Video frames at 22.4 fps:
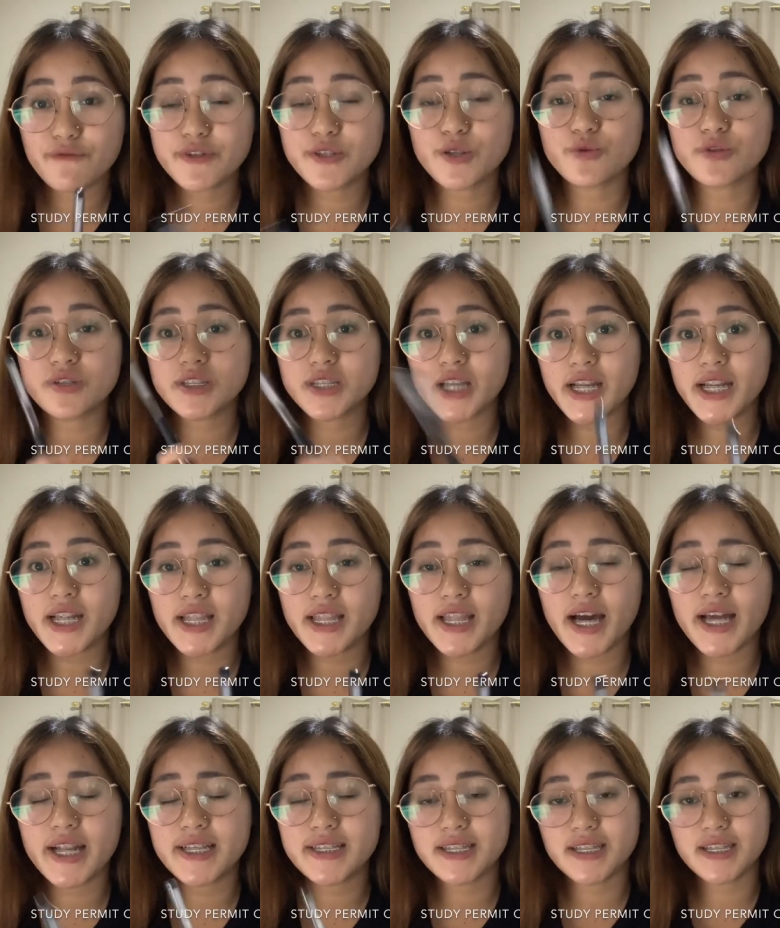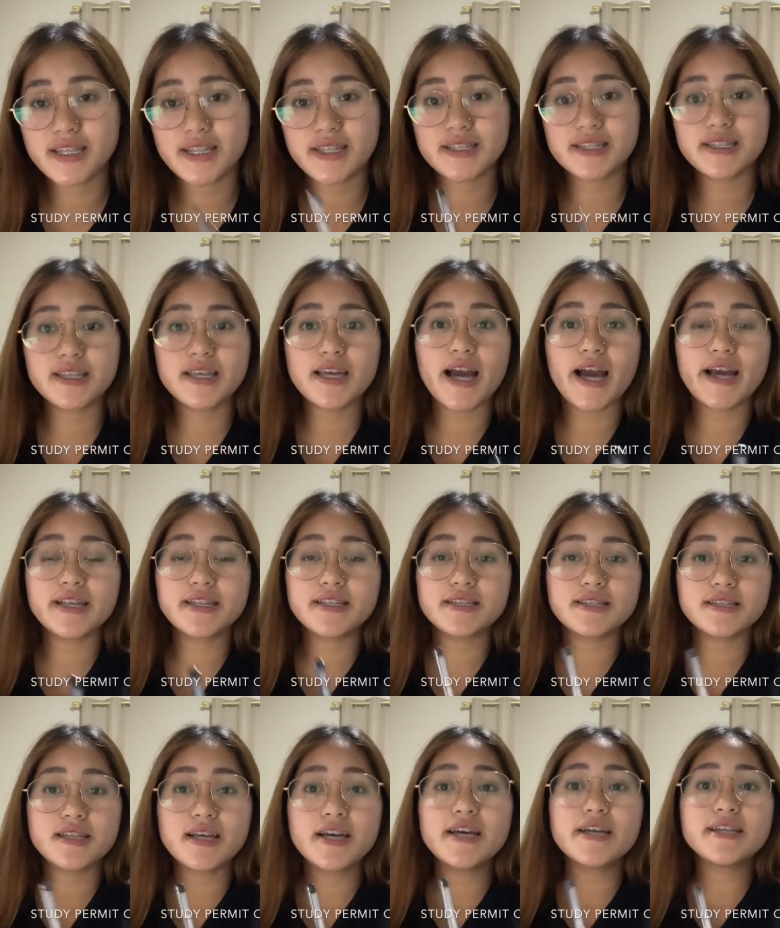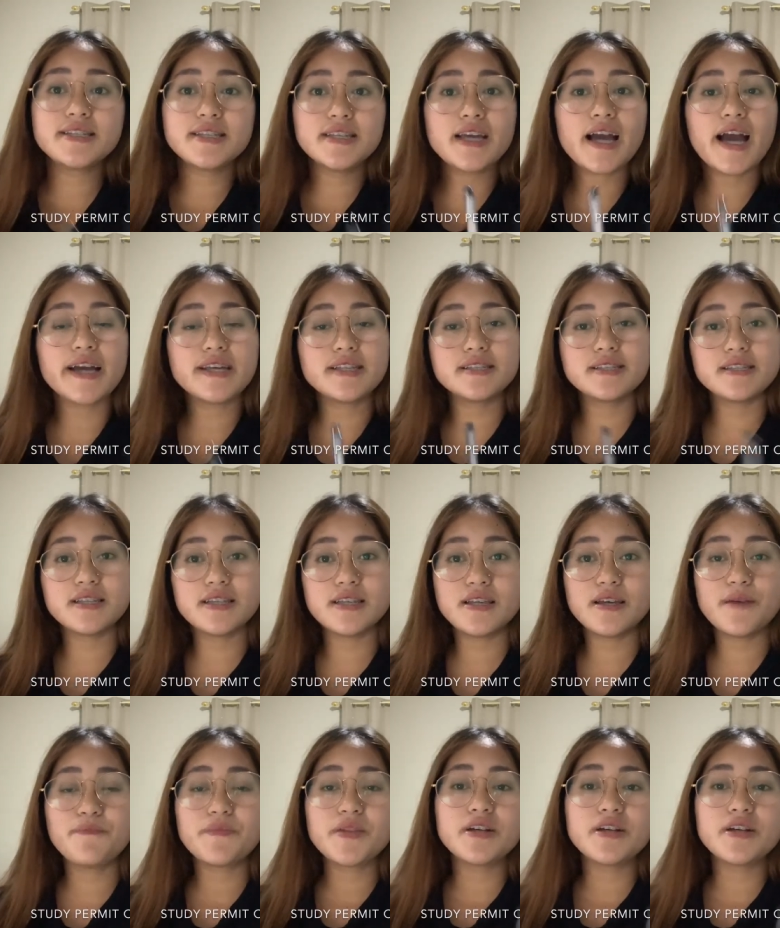So study that. It's in the cic.gc.ca